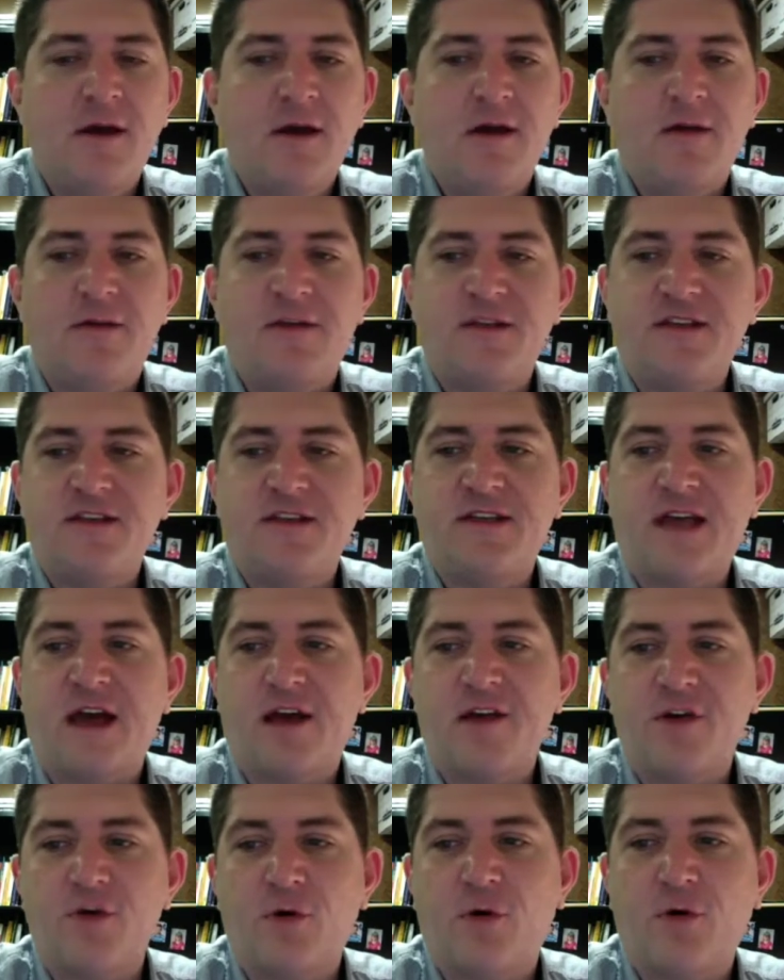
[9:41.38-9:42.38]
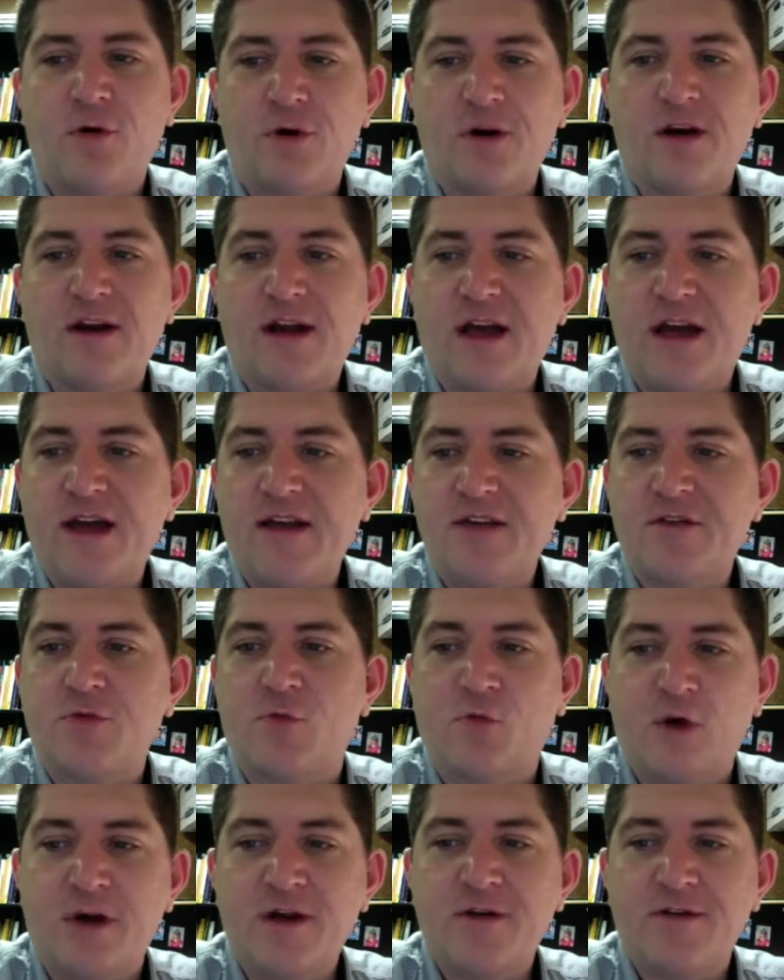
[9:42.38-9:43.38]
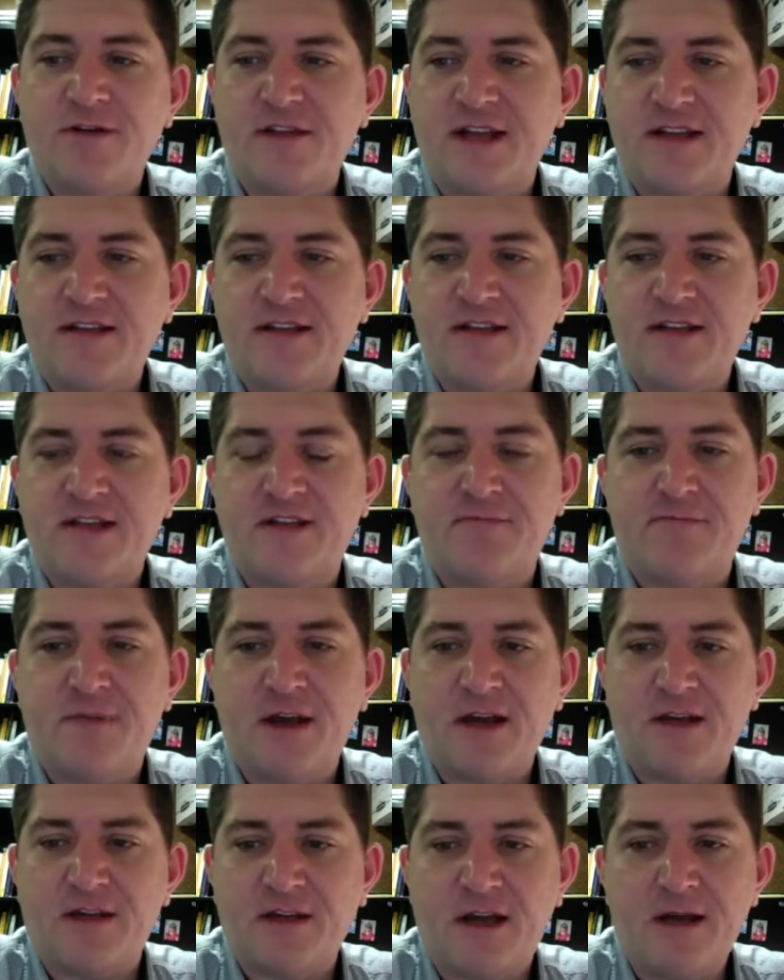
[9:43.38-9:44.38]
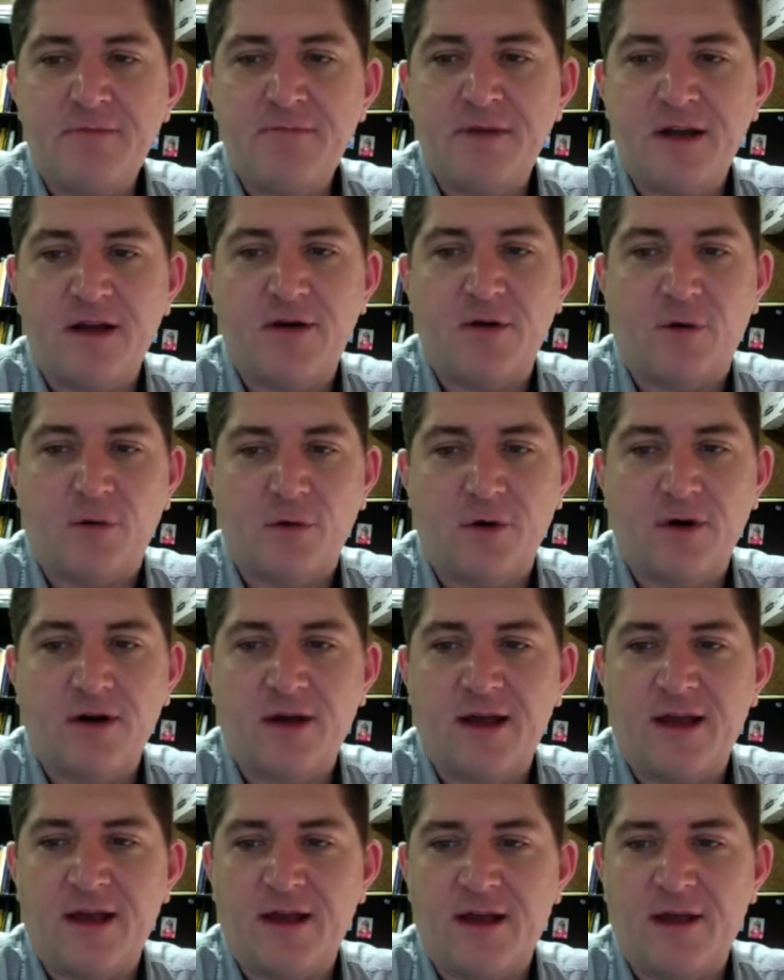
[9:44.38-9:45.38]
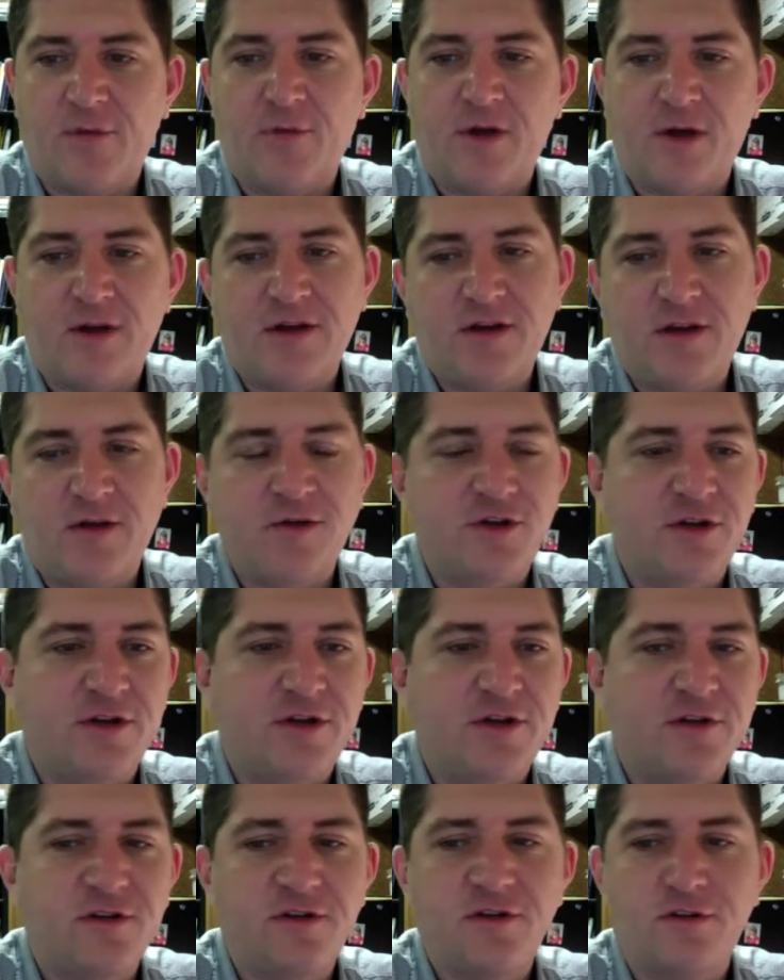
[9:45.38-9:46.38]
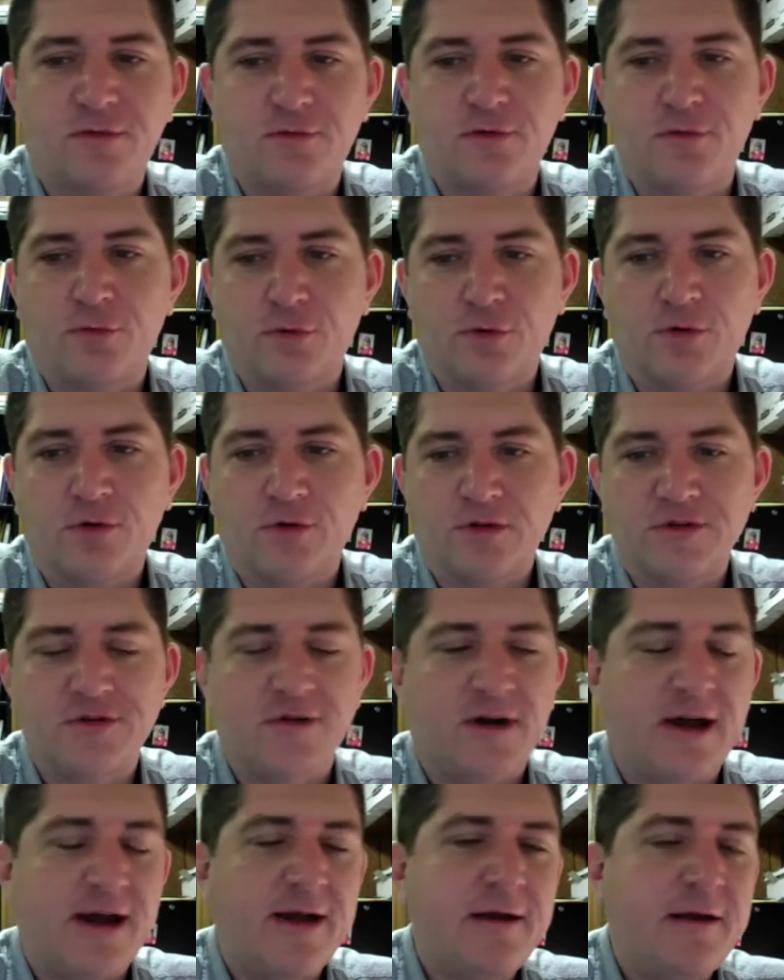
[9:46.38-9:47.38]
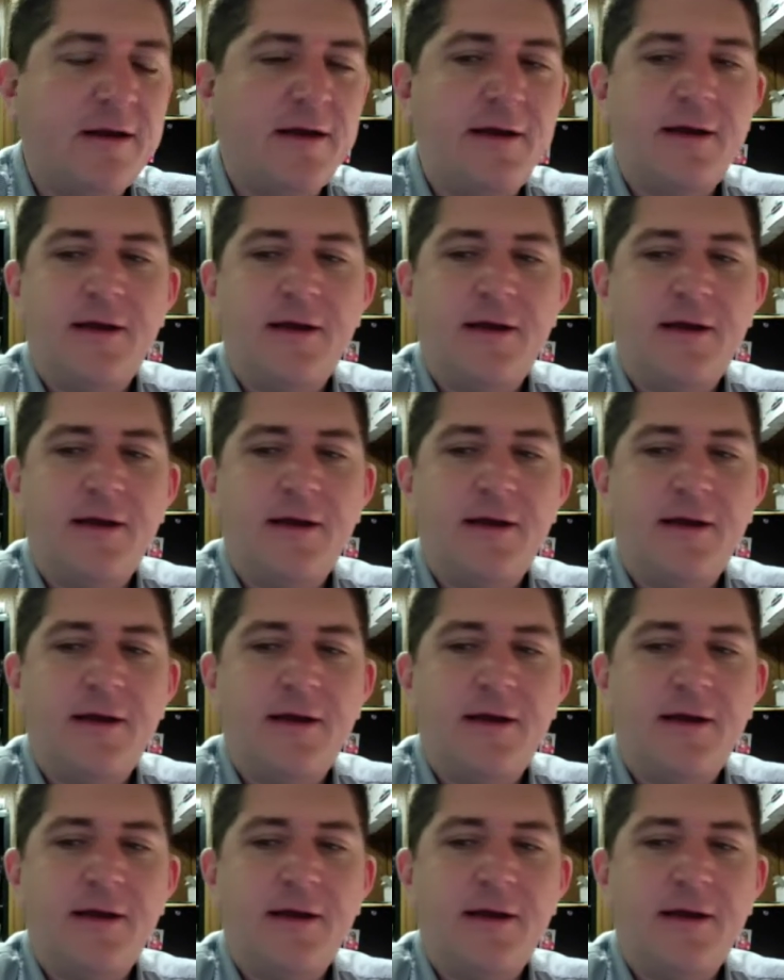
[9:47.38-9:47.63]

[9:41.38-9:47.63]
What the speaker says: This is how you organize what your senses have picked up, and we usually do this through rules, right?